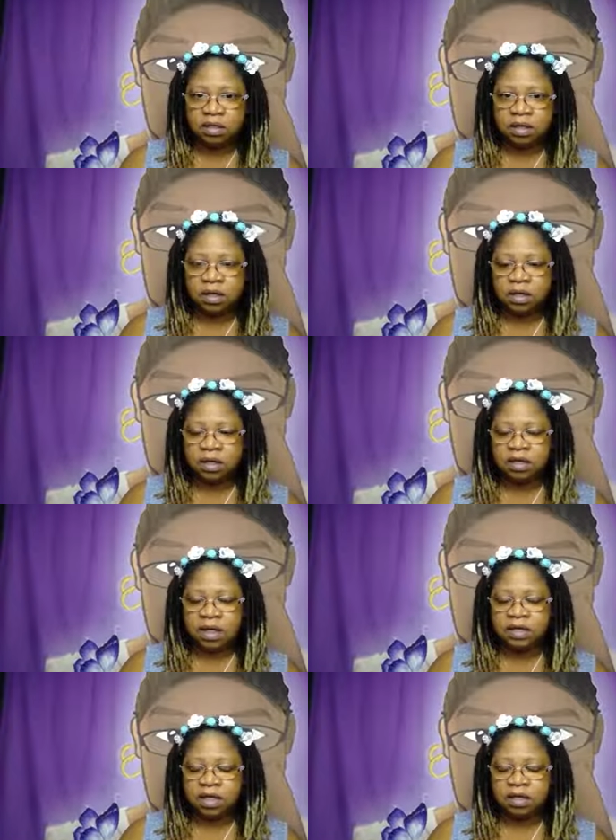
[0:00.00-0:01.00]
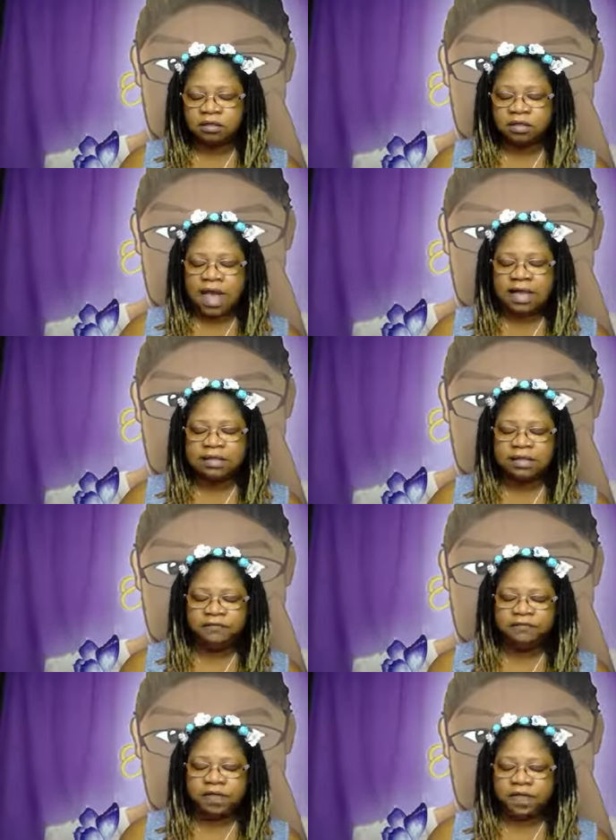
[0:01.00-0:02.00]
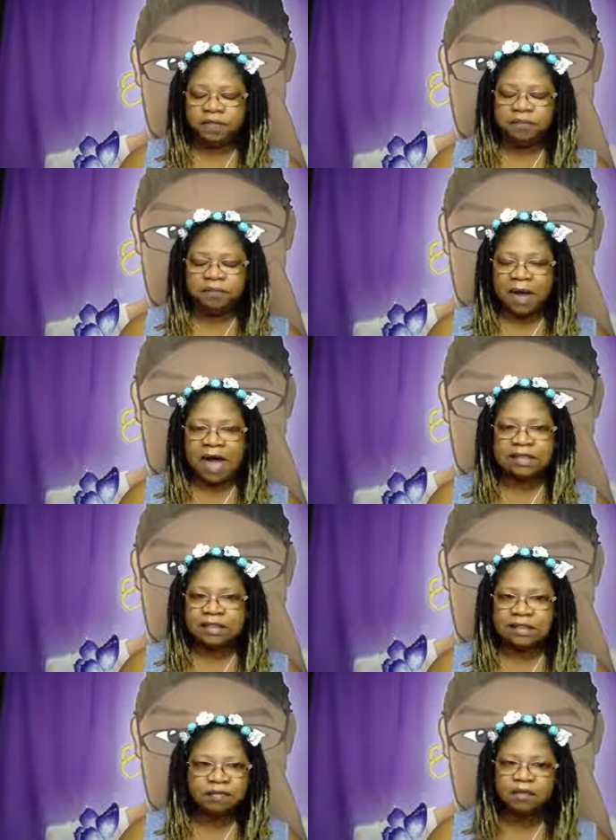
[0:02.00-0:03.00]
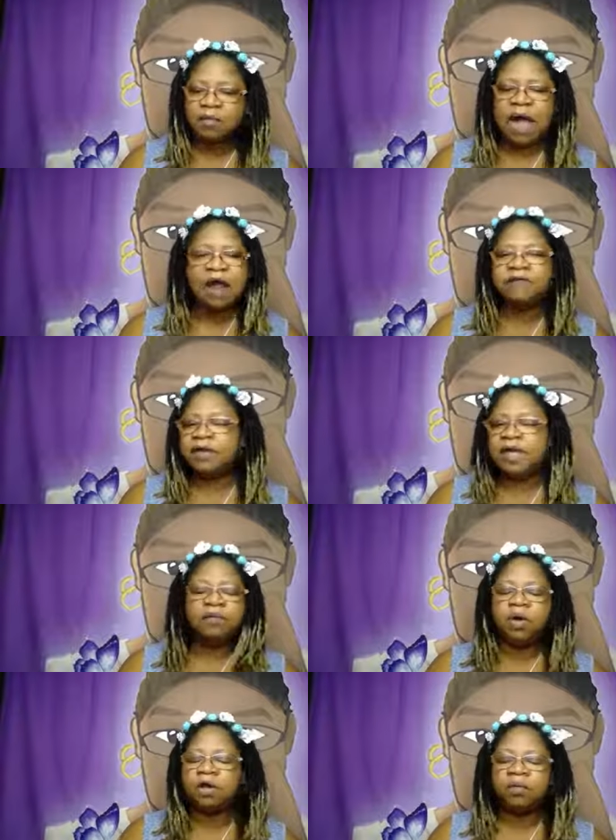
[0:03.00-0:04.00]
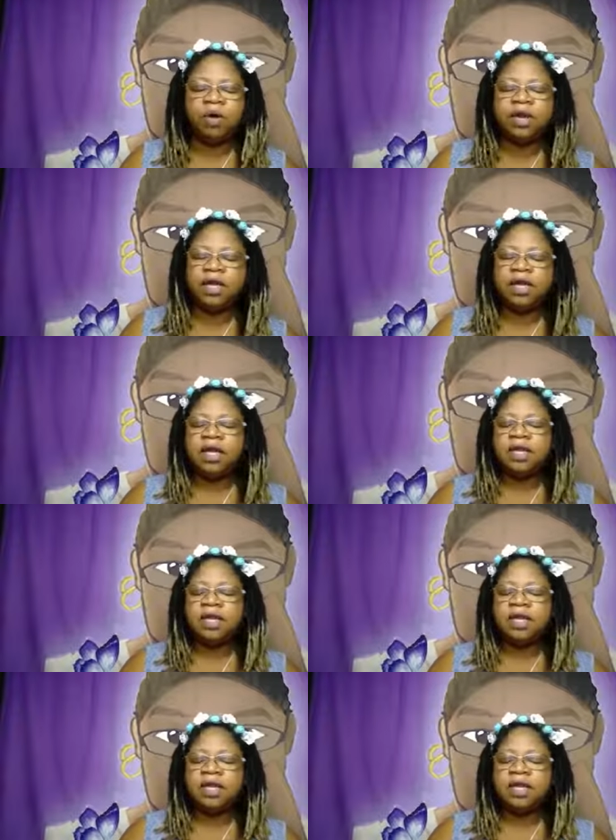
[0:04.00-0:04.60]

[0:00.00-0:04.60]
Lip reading: toxically positive, or however they want to word it,